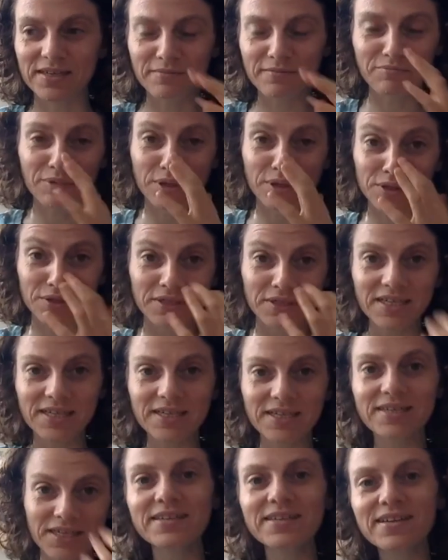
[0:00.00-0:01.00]
blurry.
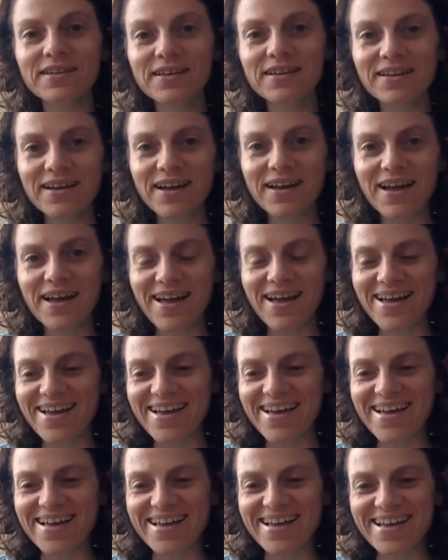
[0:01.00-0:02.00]
Right,
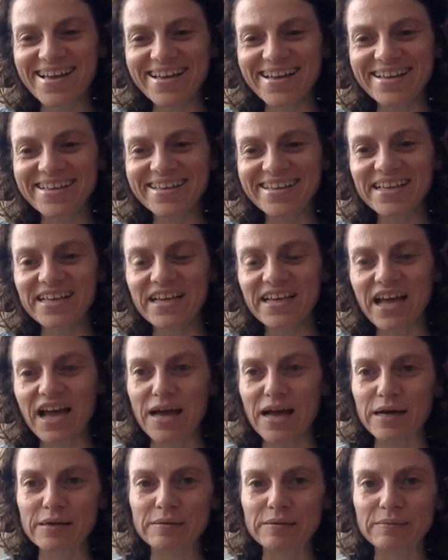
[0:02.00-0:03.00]
right. So um, what were